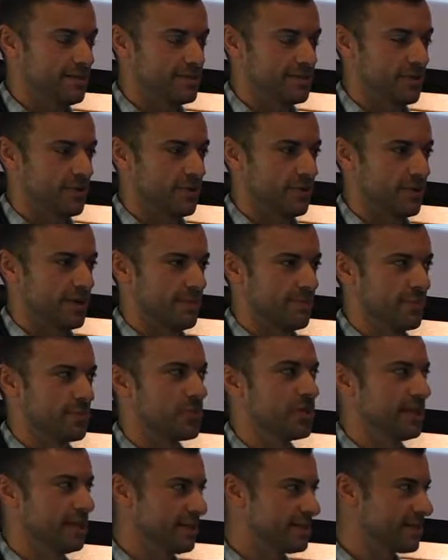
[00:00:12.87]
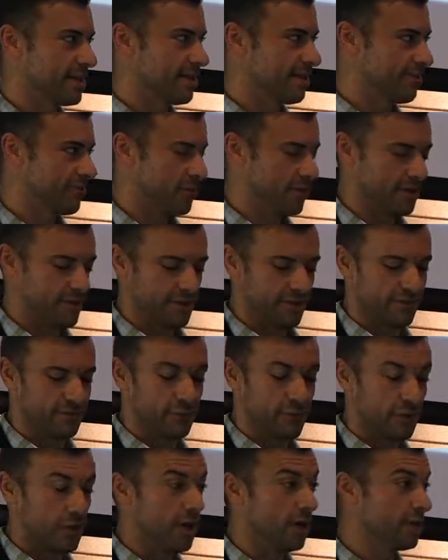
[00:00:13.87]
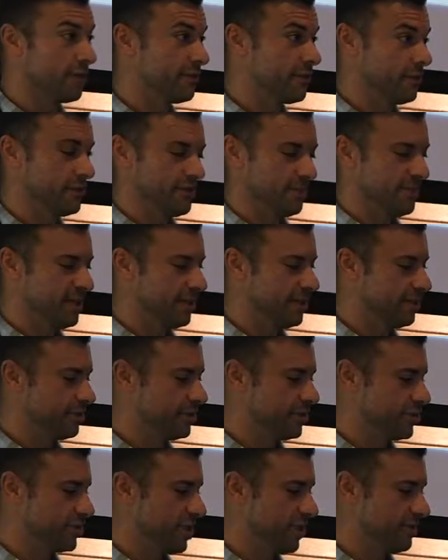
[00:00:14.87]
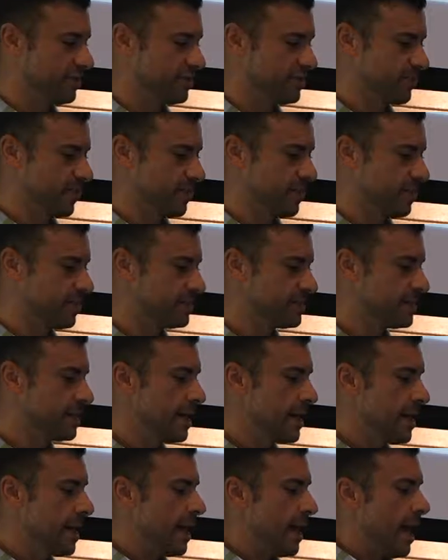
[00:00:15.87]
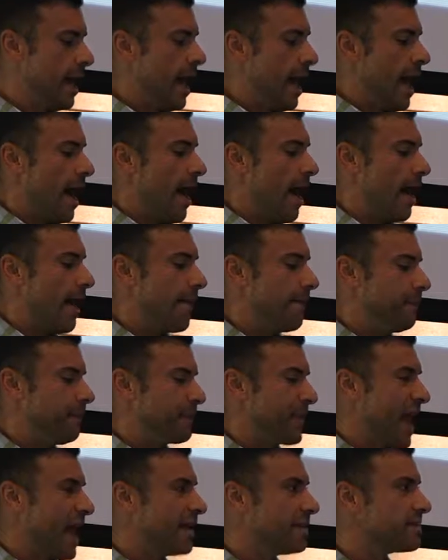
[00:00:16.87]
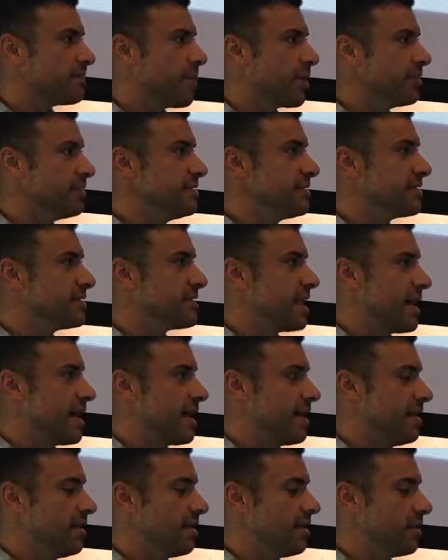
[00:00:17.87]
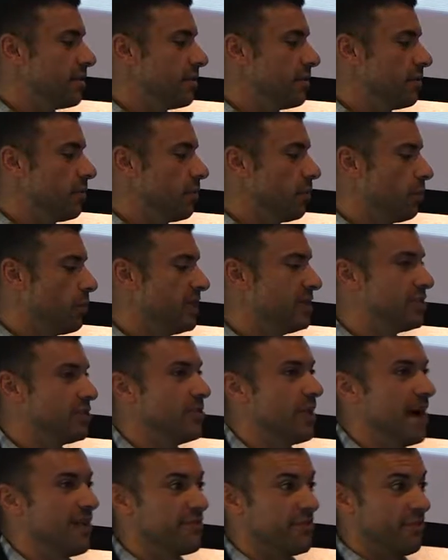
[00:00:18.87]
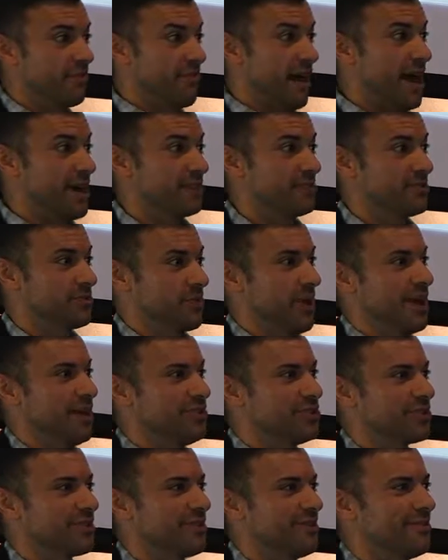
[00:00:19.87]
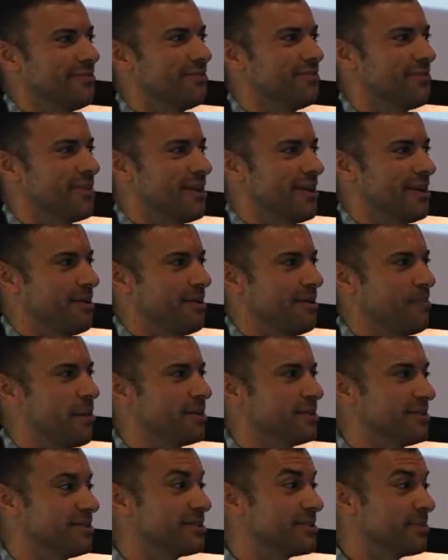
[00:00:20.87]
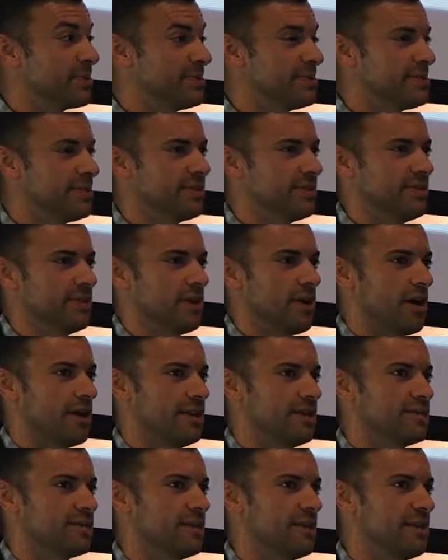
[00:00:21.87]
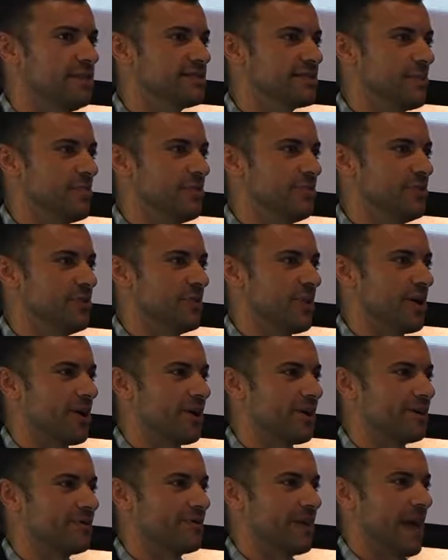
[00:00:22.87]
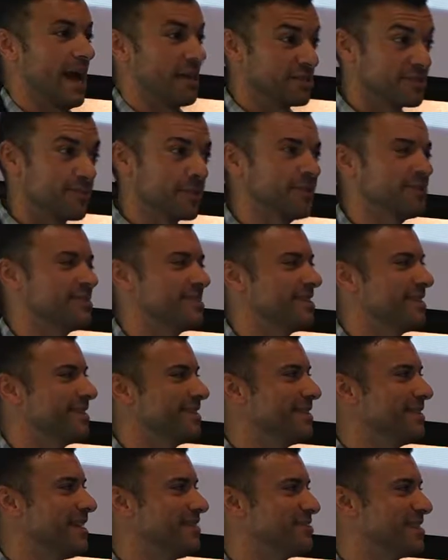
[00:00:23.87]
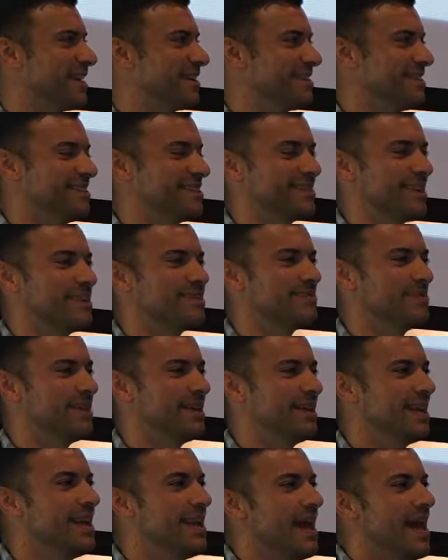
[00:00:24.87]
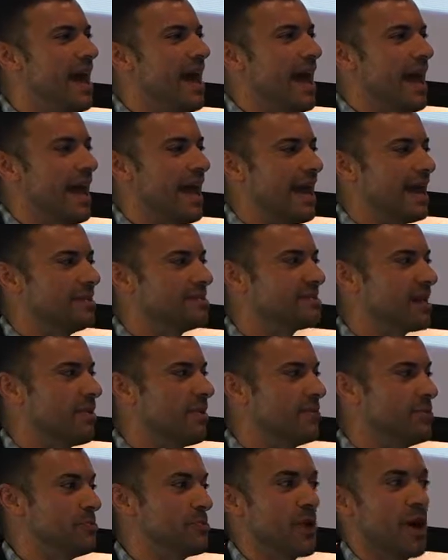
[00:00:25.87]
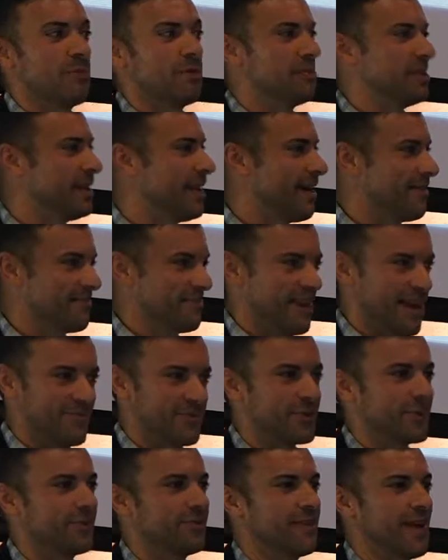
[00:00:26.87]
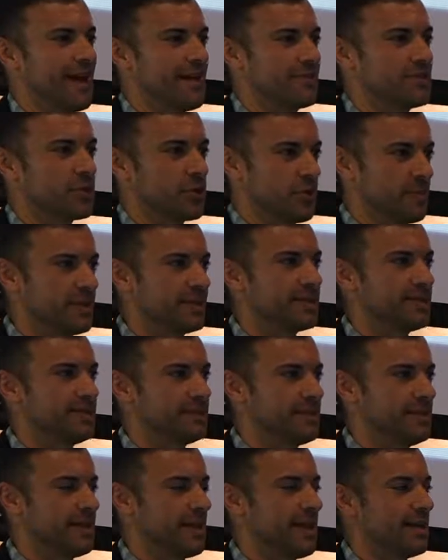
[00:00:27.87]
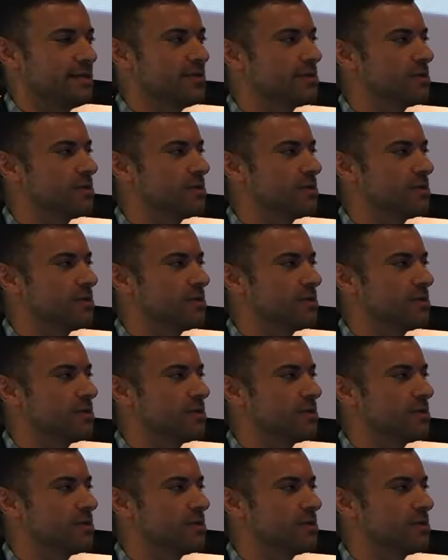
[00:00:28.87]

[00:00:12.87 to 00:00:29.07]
So I'm really excited for all of you to be here and share this with us. As Martin said, we do have a vast range of participants here in the audience today. Some of you are experts in life cycle assessment, and some of you probably have never heard that term until today.